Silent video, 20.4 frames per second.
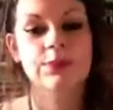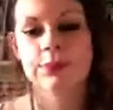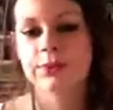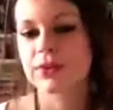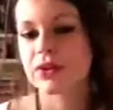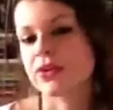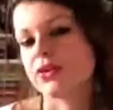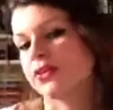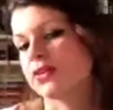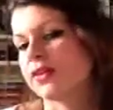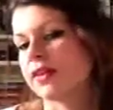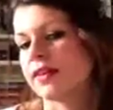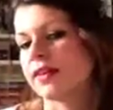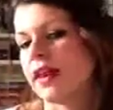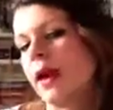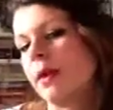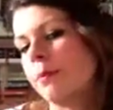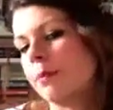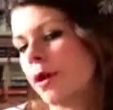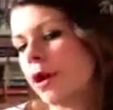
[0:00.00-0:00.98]
Doesn't say
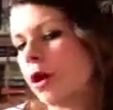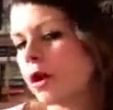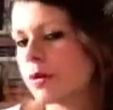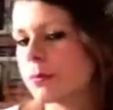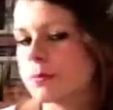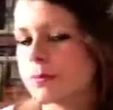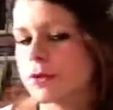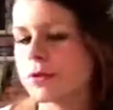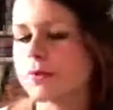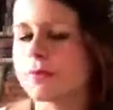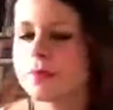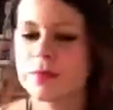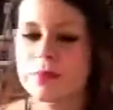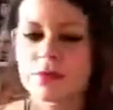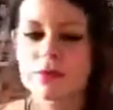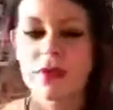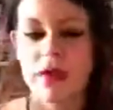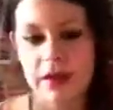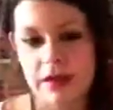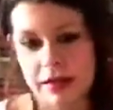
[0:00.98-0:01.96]
that part, but
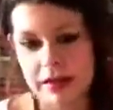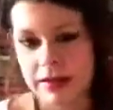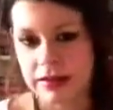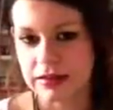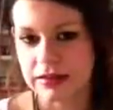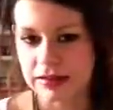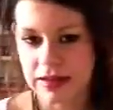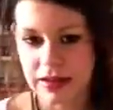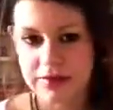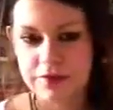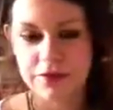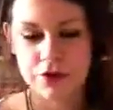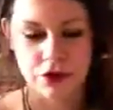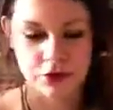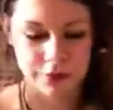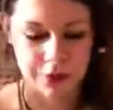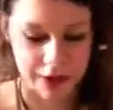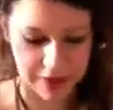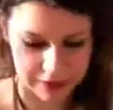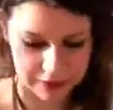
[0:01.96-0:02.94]
I added that for
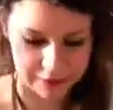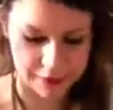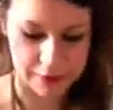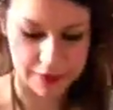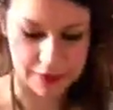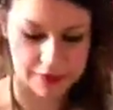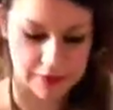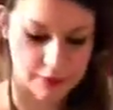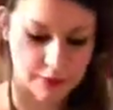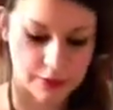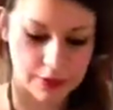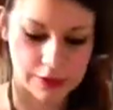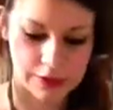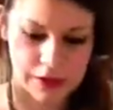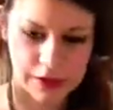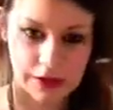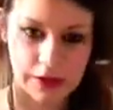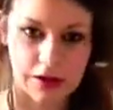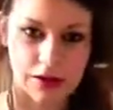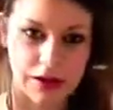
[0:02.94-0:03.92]
dramatic effect, I'm not
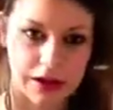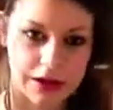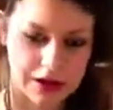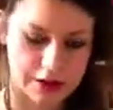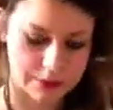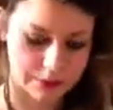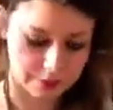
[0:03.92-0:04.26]
gonna lie.